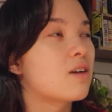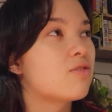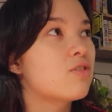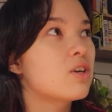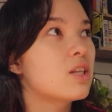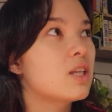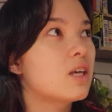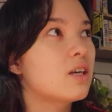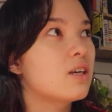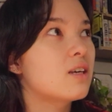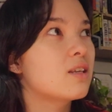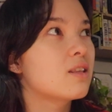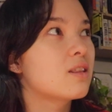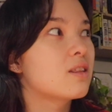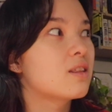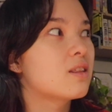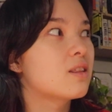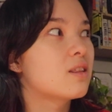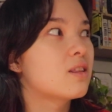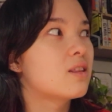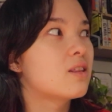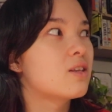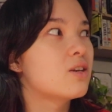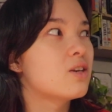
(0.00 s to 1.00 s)
I feel like
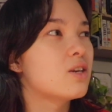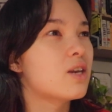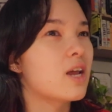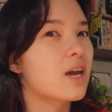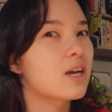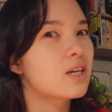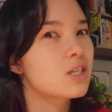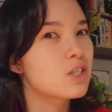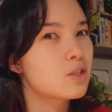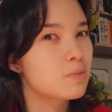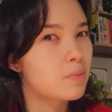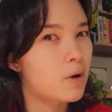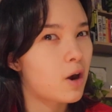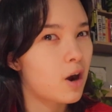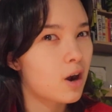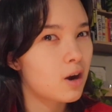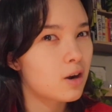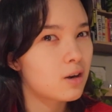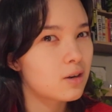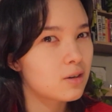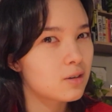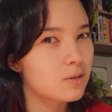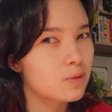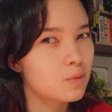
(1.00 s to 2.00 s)
the next
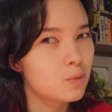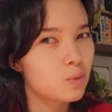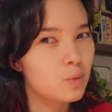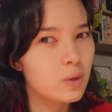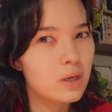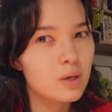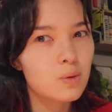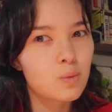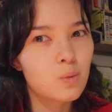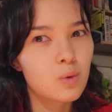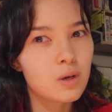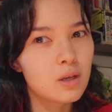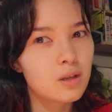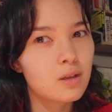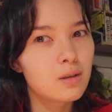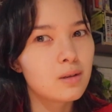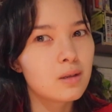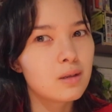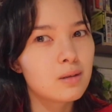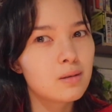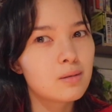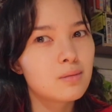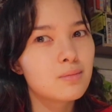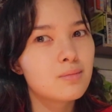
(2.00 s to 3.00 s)
part we
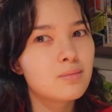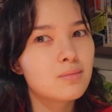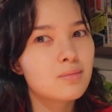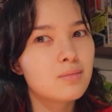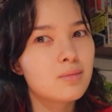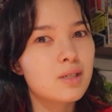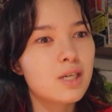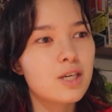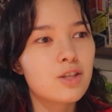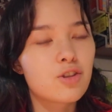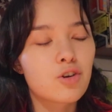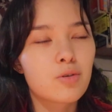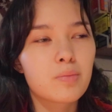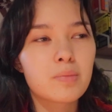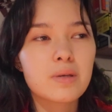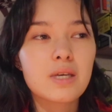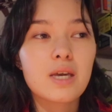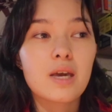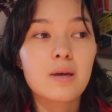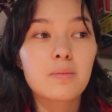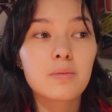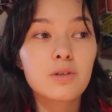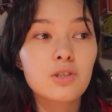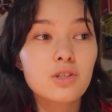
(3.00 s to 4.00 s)
will either
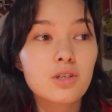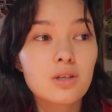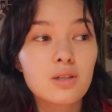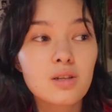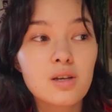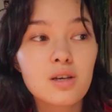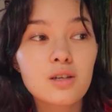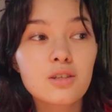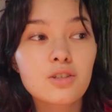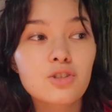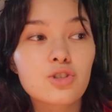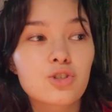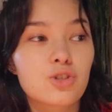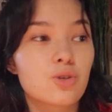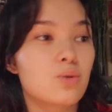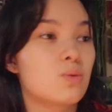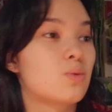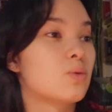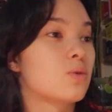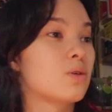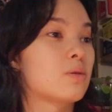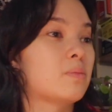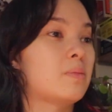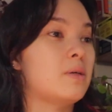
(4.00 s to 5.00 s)
be able to launch
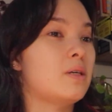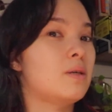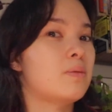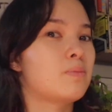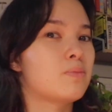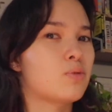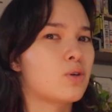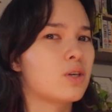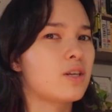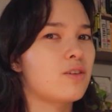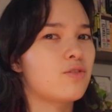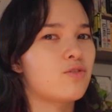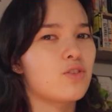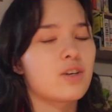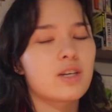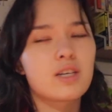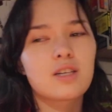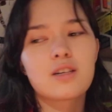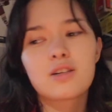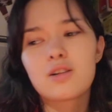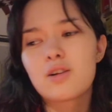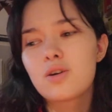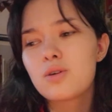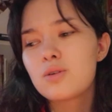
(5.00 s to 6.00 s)
or be pretty
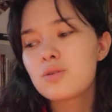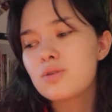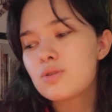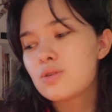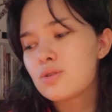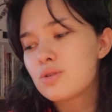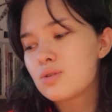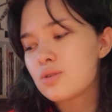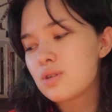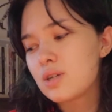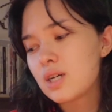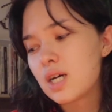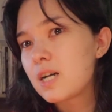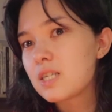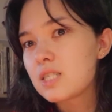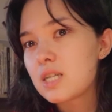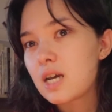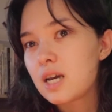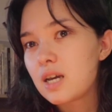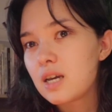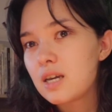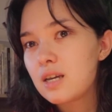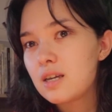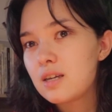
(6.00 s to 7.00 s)
freaking close, because
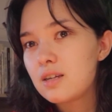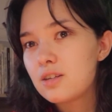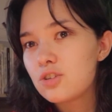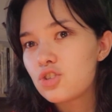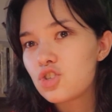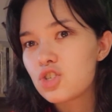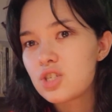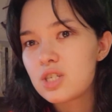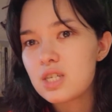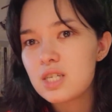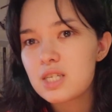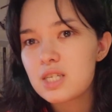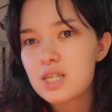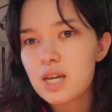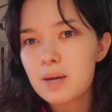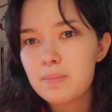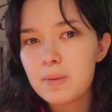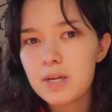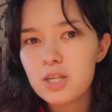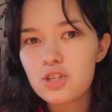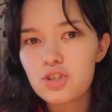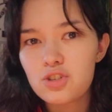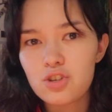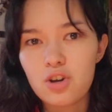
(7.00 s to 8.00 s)
I just need to get
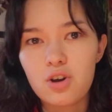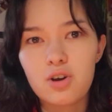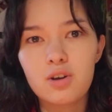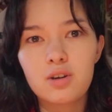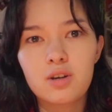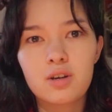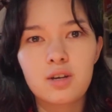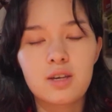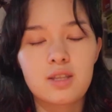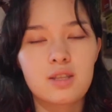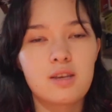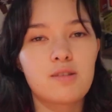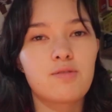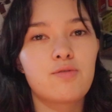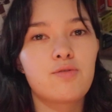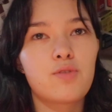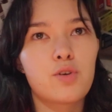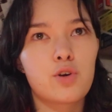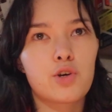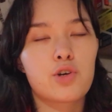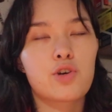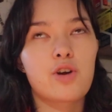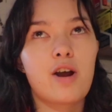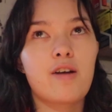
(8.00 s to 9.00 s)
my stock and then
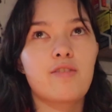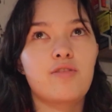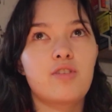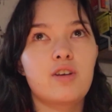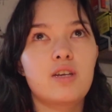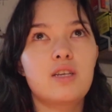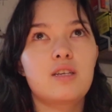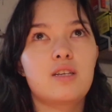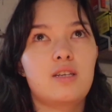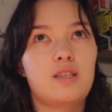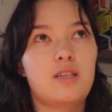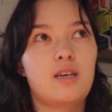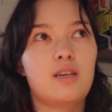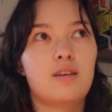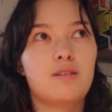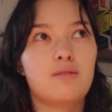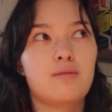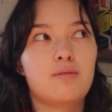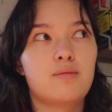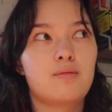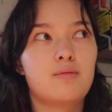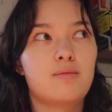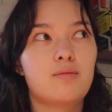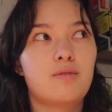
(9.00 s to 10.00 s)
photograph it and
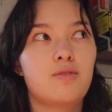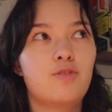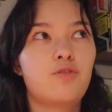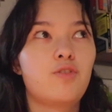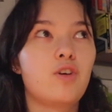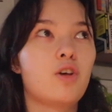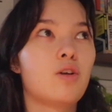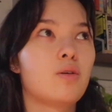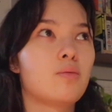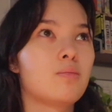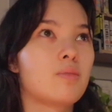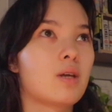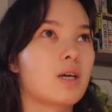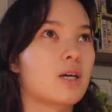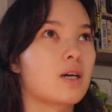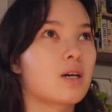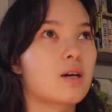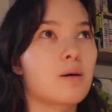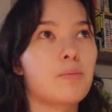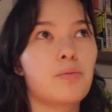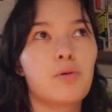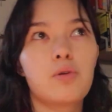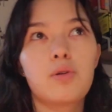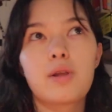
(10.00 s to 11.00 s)
then film like a
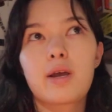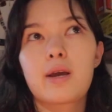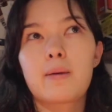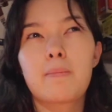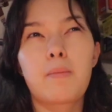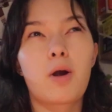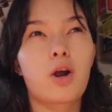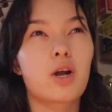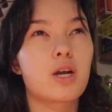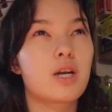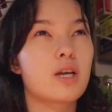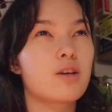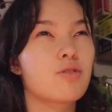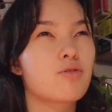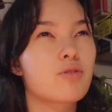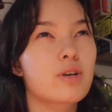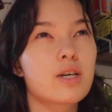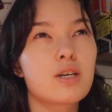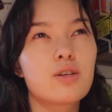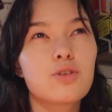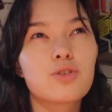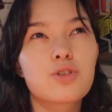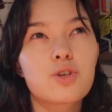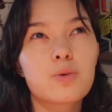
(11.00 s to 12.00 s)
couple like marketing
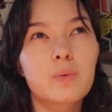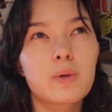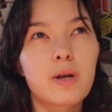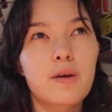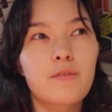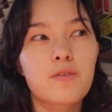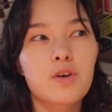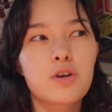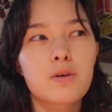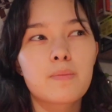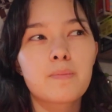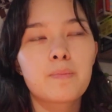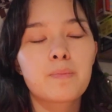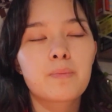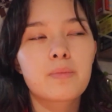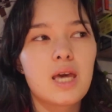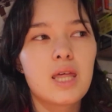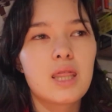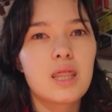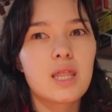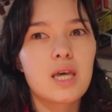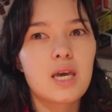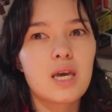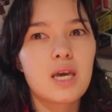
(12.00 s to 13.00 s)
reels or whatever,
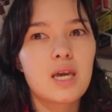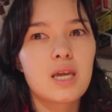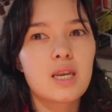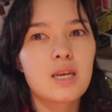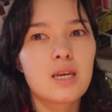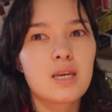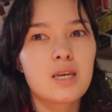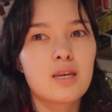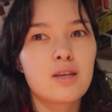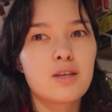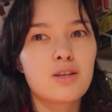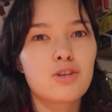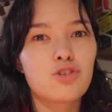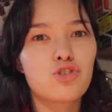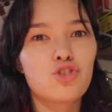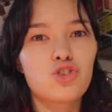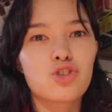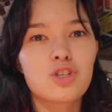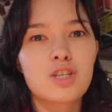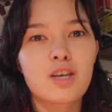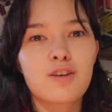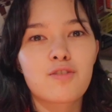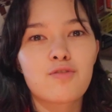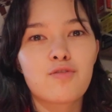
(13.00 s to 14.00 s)
and then
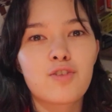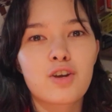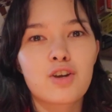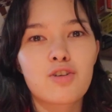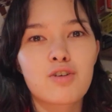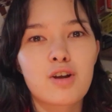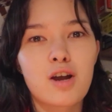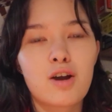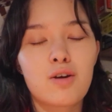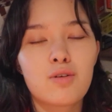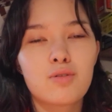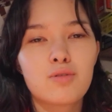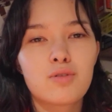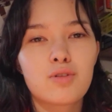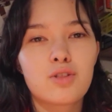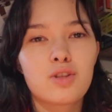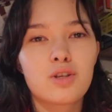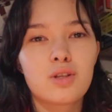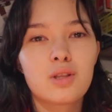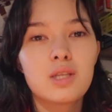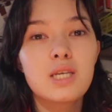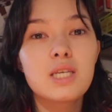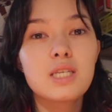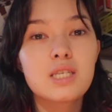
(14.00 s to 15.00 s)
just like figure out
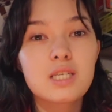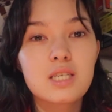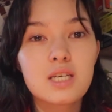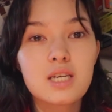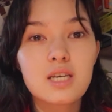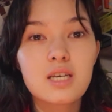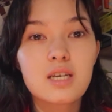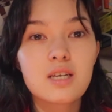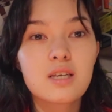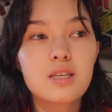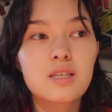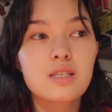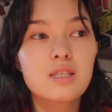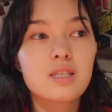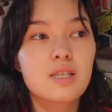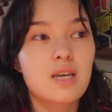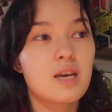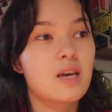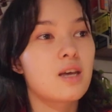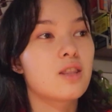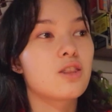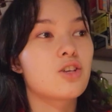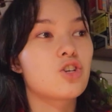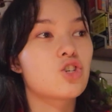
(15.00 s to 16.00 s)
the listings
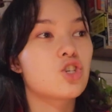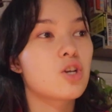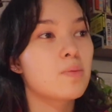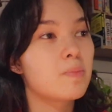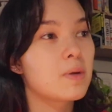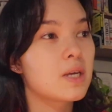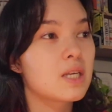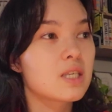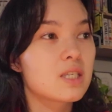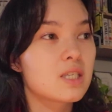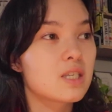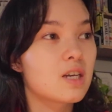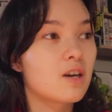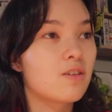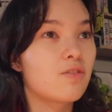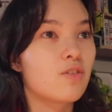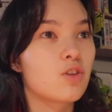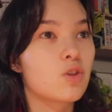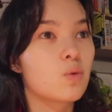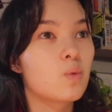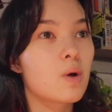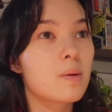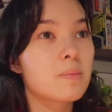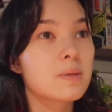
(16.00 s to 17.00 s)
and the shipping stuff
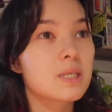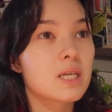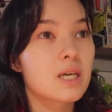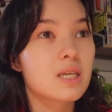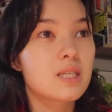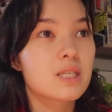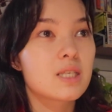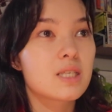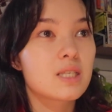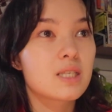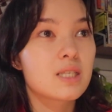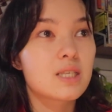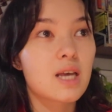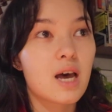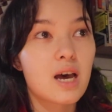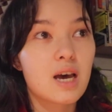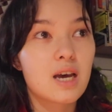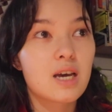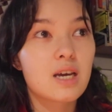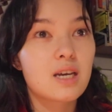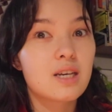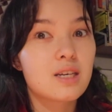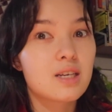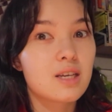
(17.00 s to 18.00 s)
on the website
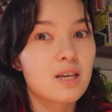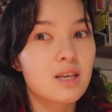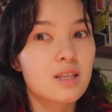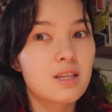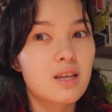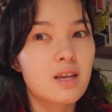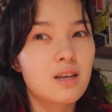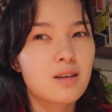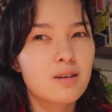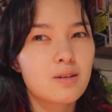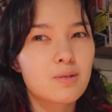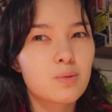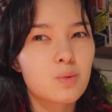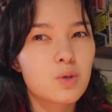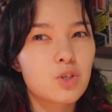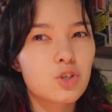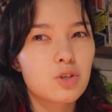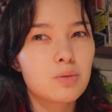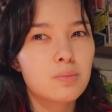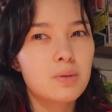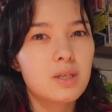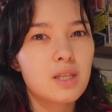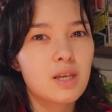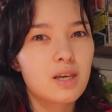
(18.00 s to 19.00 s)
side, and then we
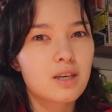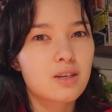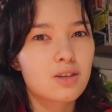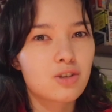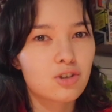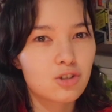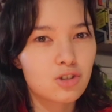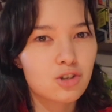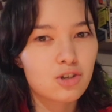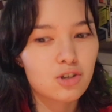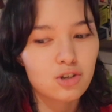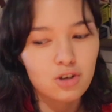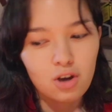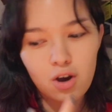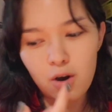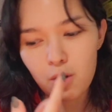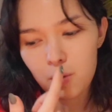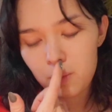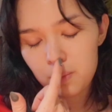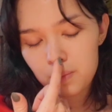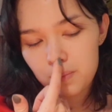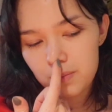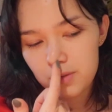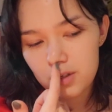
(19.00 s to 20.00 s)
should be like good to
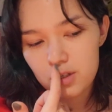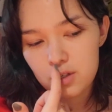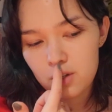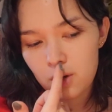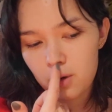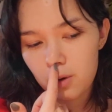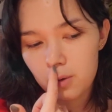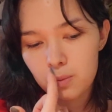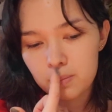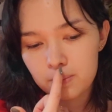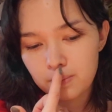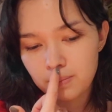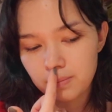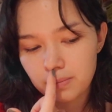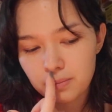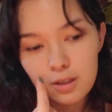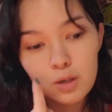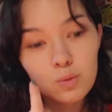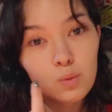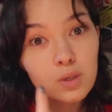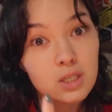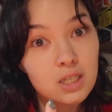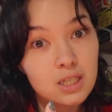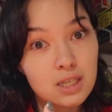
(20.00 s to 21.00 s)
go. So
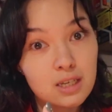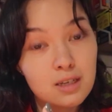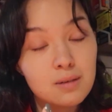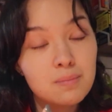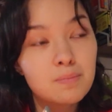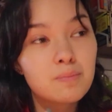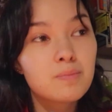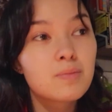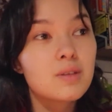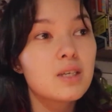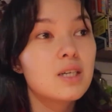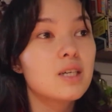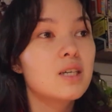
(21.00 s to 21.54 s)
we'll see.